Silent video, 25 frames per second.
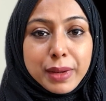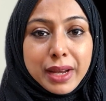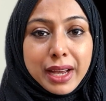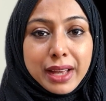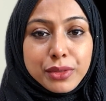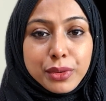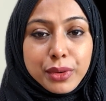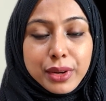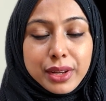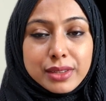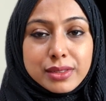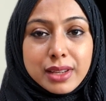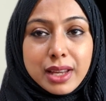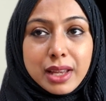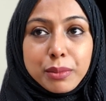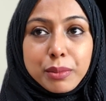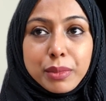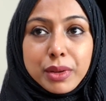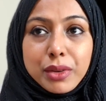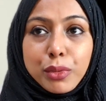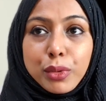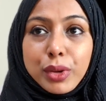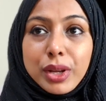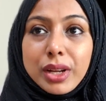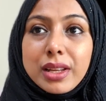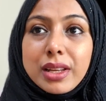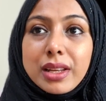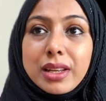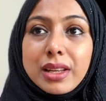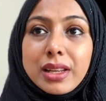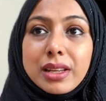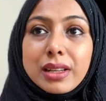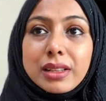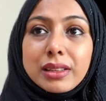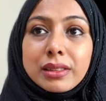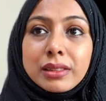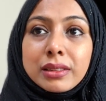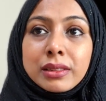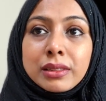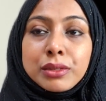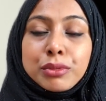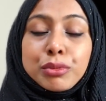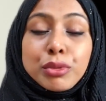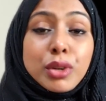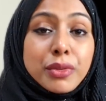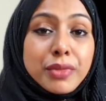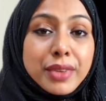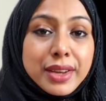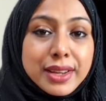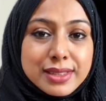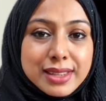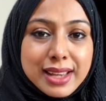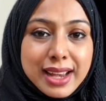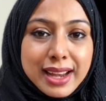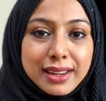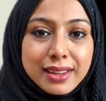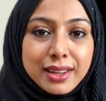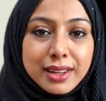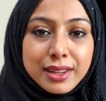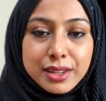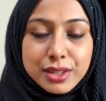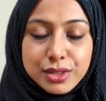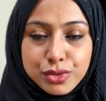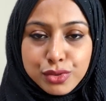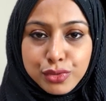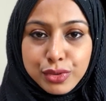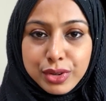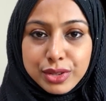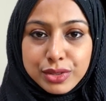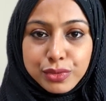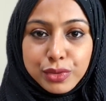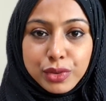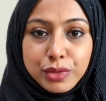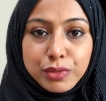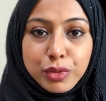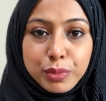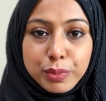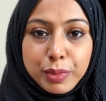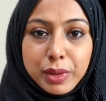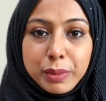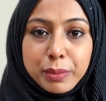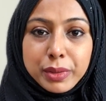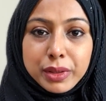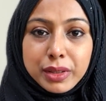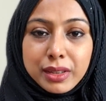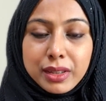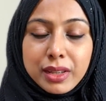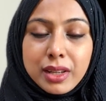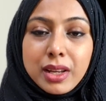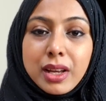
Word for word: gatherings can be really uh, full of anxiety and stressful for people.